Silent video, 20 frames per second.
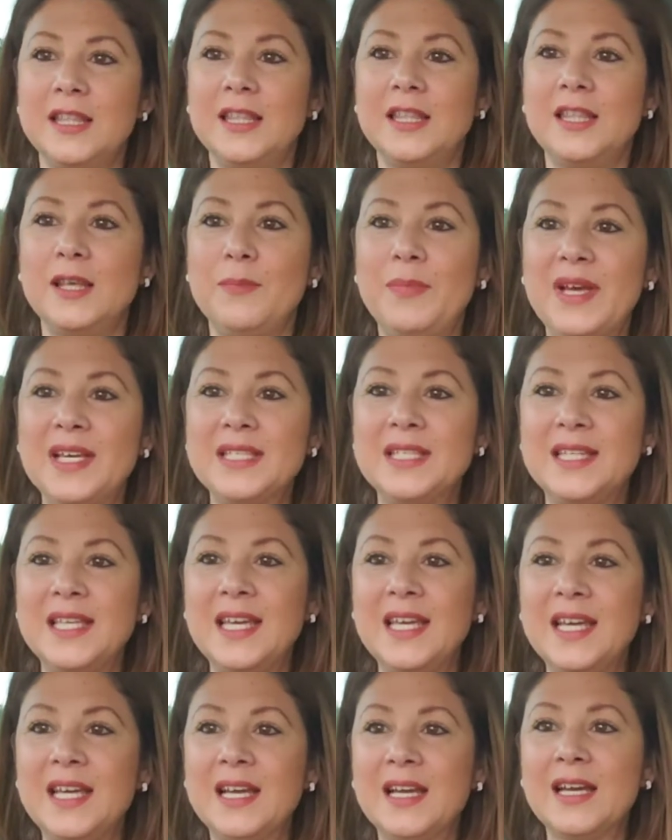the best
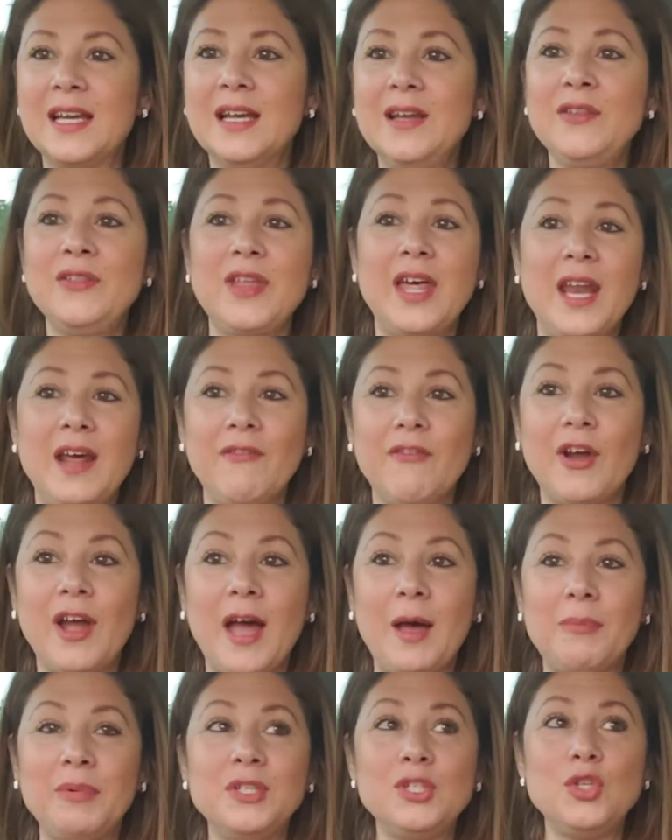thing that ever
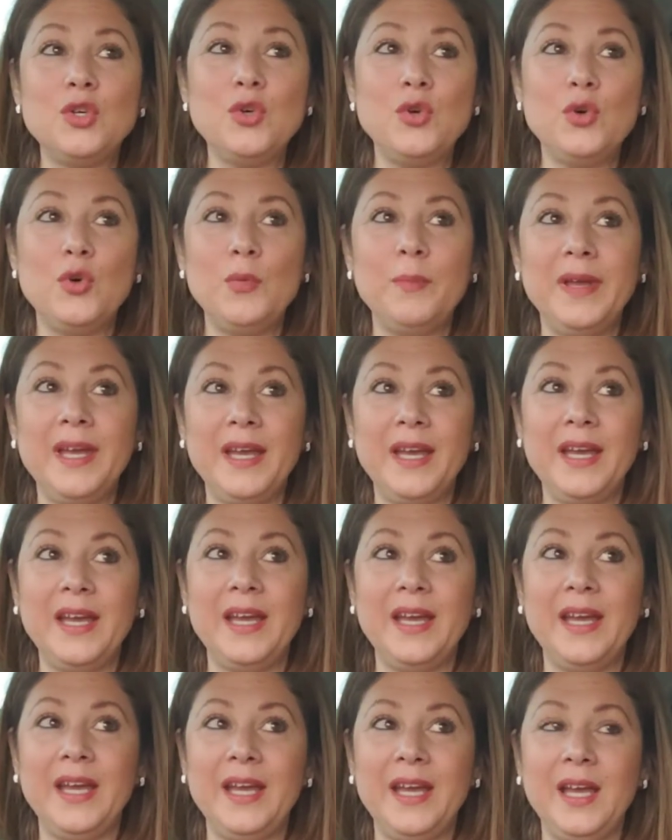happened to
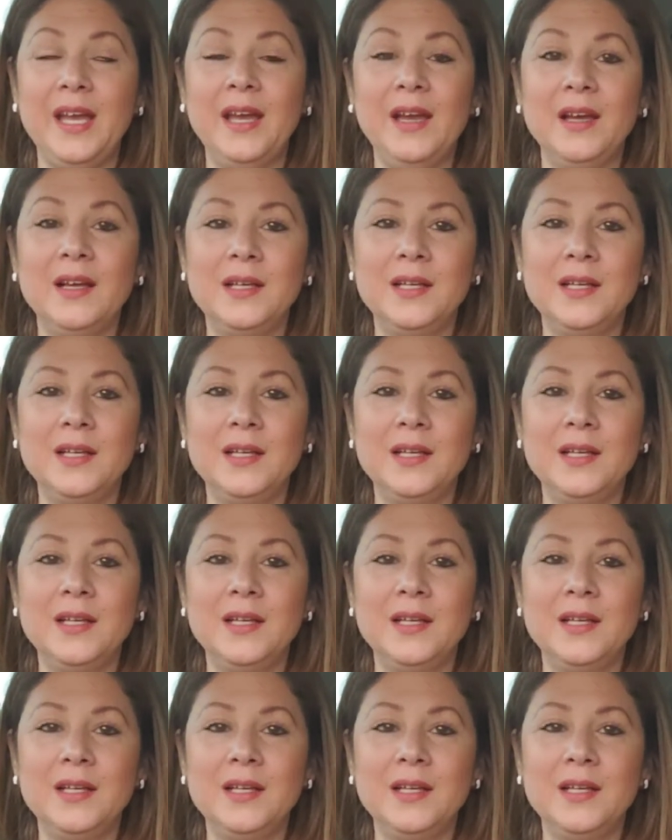me.